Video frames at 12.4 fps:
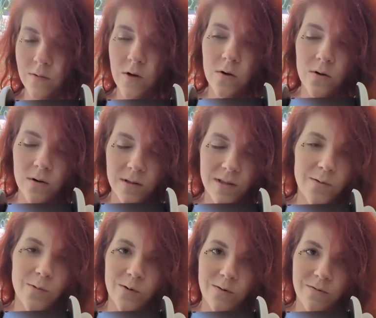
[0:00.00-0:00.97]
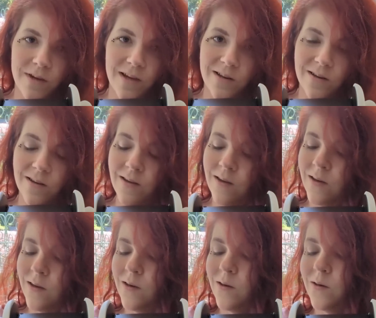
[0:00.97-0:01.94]
currently won't affect
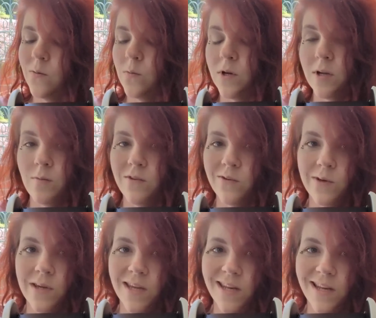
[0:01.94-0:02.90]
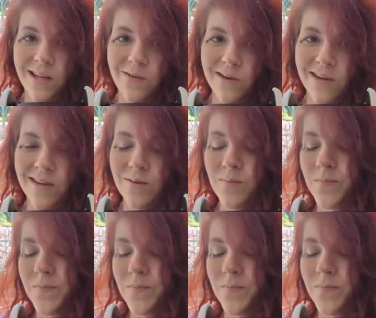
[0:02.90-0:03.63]
what I'm doing in any way.